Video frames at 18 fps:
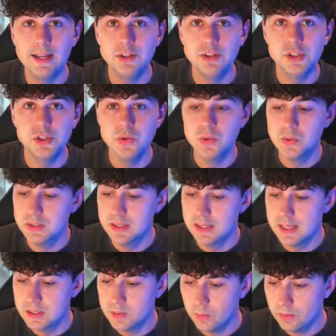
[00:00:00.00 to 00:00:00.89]
choose
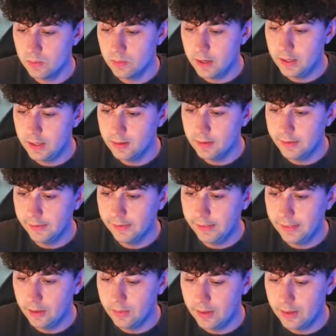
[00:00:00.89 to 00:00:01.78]
this one right here. I
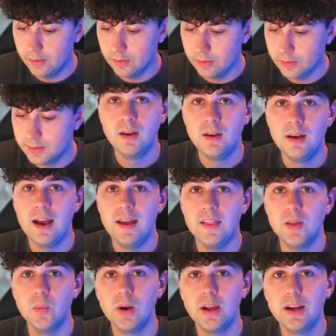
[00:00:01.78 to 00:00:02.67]
like how that looks.
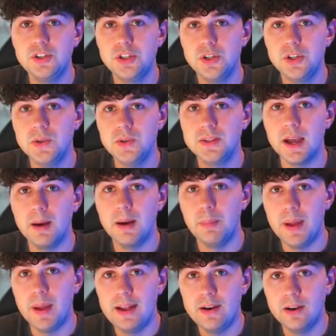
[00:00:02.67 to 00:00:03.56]
And then we're going to choose a
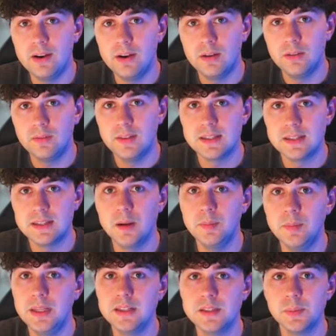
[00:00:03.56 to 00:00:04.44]
banner that's going
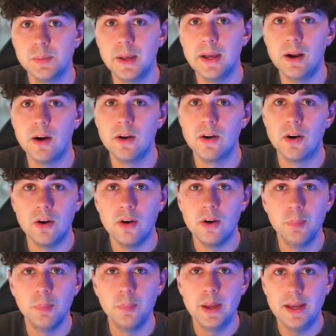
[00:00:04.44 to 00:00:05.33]
to be displayed on our
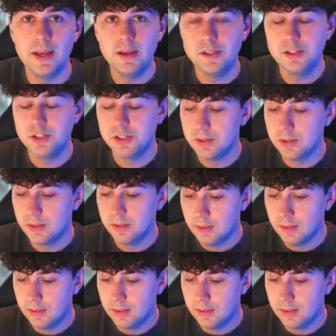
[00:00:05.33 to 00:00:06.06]
homepage.